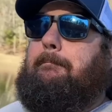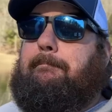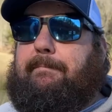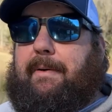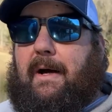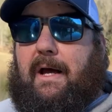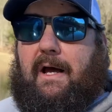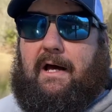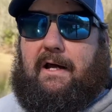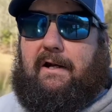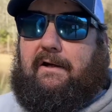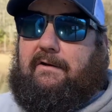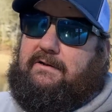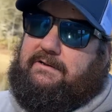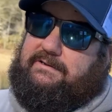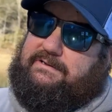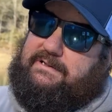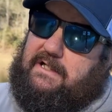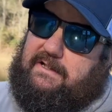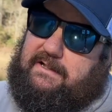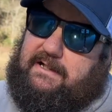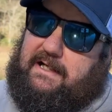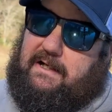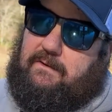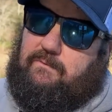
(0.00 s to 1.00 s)
But
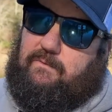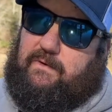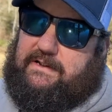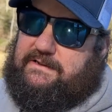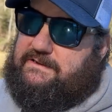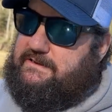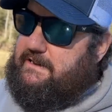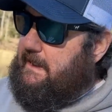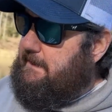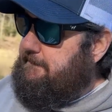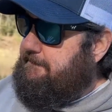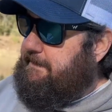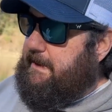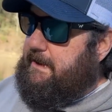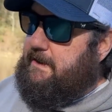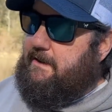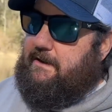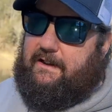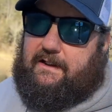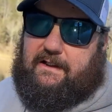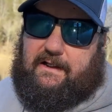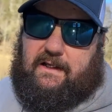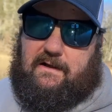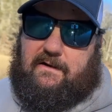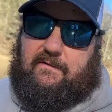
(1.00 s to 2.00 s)
Sunday and Wednesday
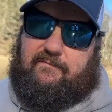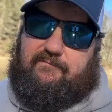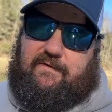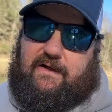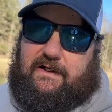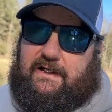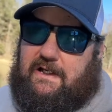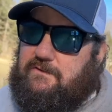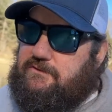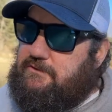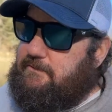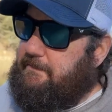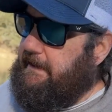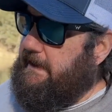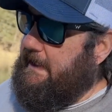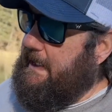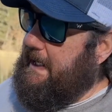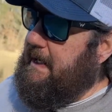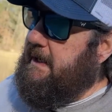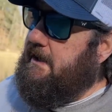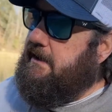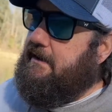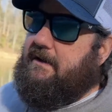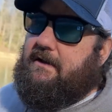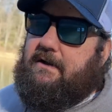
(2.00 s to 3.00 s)
period, videos will be
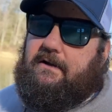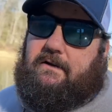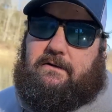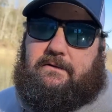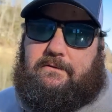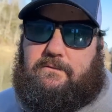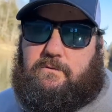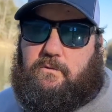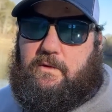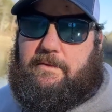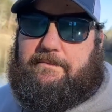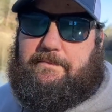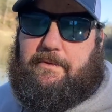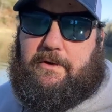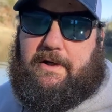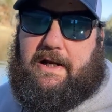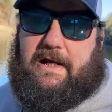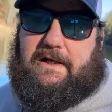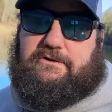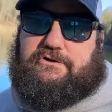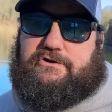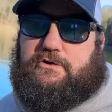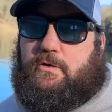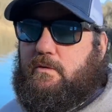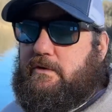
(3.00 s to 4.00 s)
out. We put
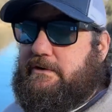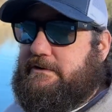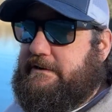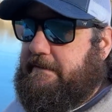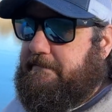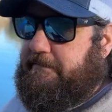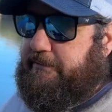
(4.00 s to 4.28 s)
out shorts in